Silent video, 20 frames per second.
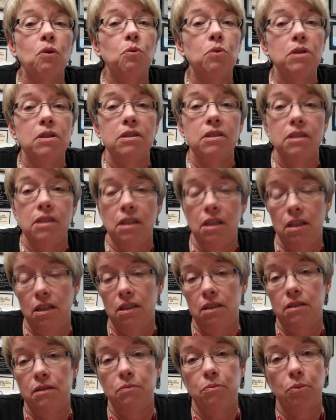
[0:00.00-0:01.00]
was
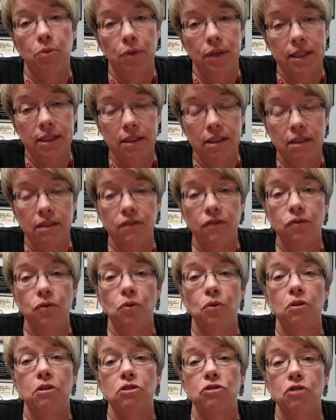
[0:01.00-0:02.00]
in prison
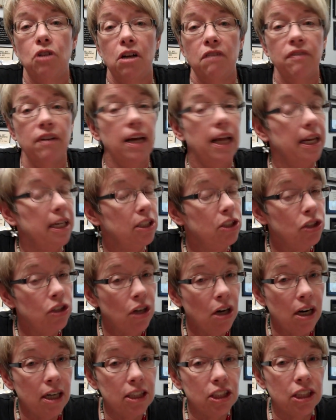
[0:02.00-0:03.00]
for drug-related
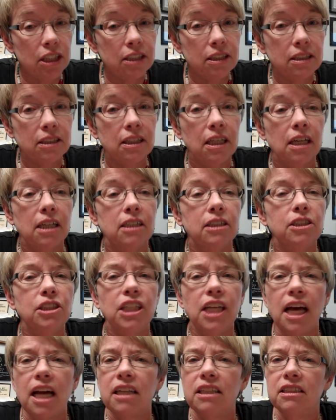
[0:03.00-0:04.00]
charges.
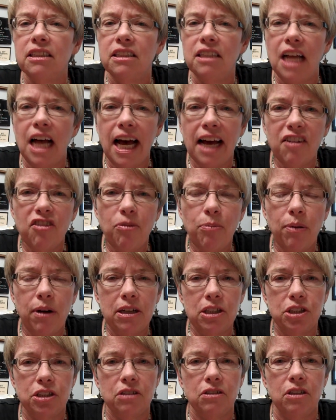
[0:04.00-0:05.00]
She had a lot of
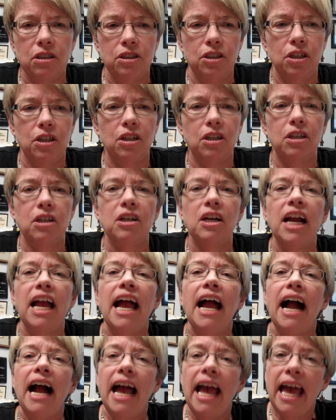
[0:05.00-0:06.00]
pressure on her,
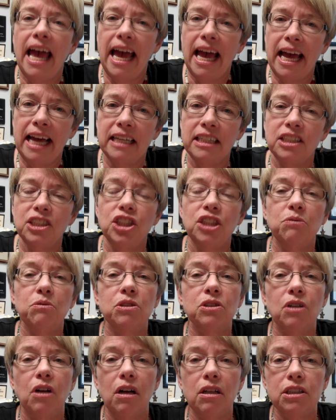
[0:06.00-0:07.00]
and she
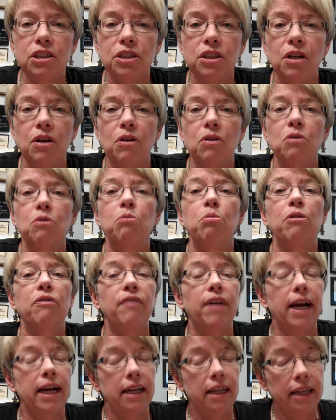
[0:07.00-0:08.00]
was also
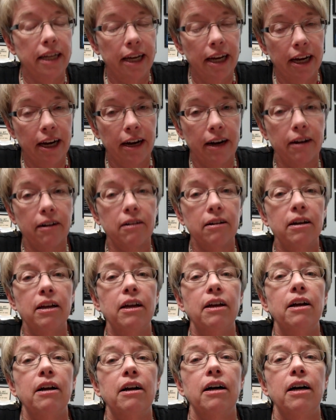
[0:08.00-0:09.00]
providing care
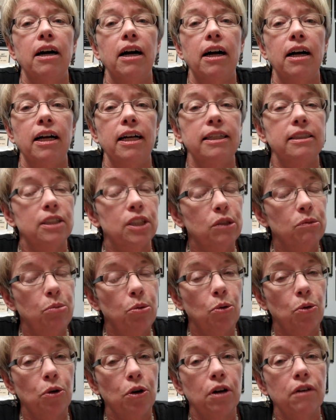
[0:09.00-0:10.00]
and
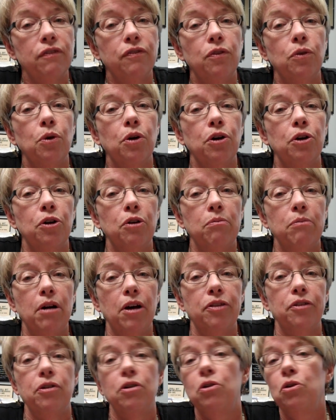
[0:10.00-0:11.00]
support for her
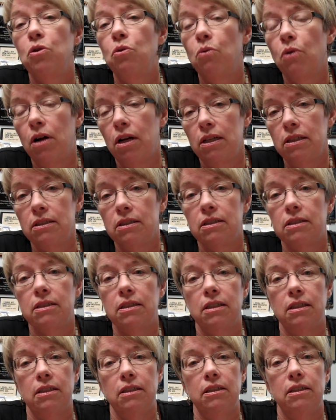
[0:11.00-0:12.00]
mother who was
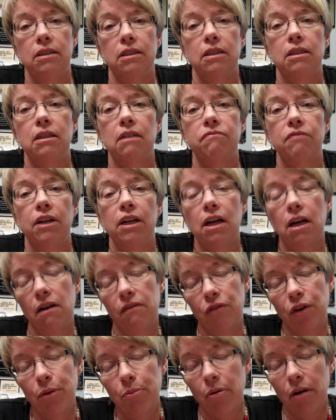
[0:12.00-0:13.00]
in the
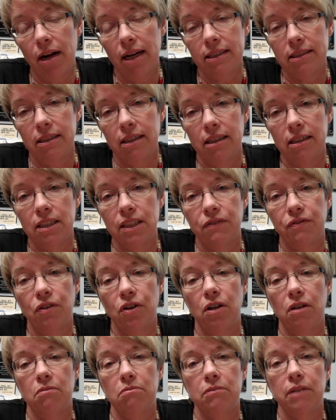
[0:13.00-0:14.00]
recovery process
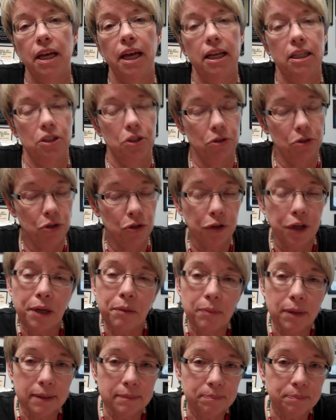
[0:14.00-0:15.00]
from cancer
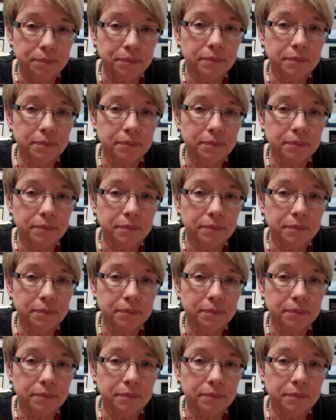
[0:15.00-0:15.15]
treatment.